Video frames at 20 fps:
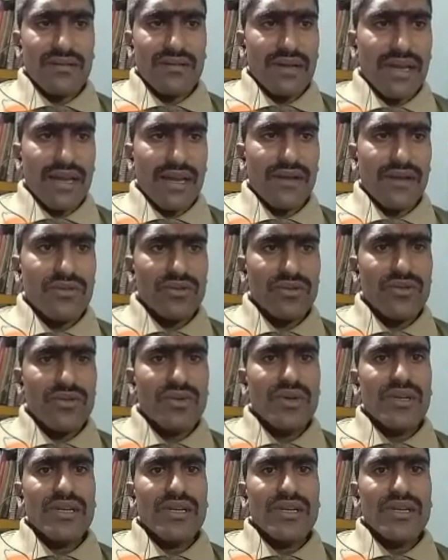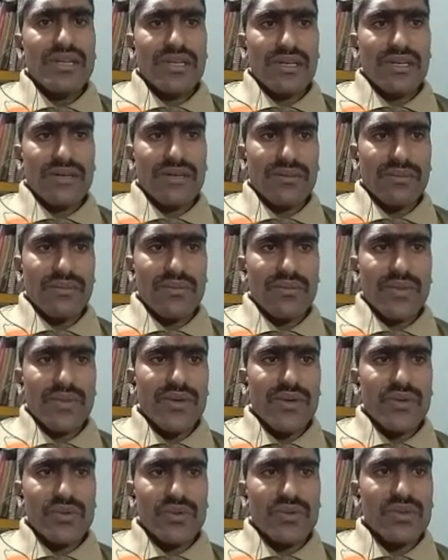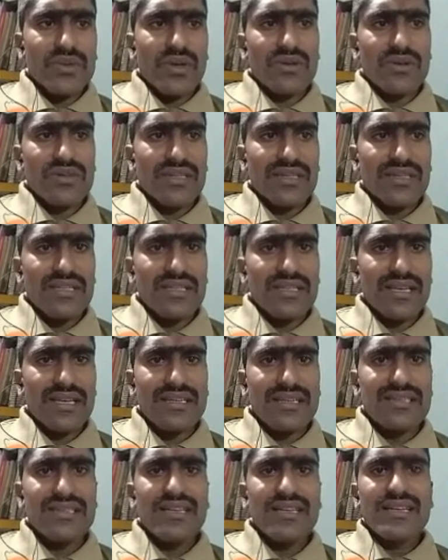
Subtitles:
have to produce or synthesize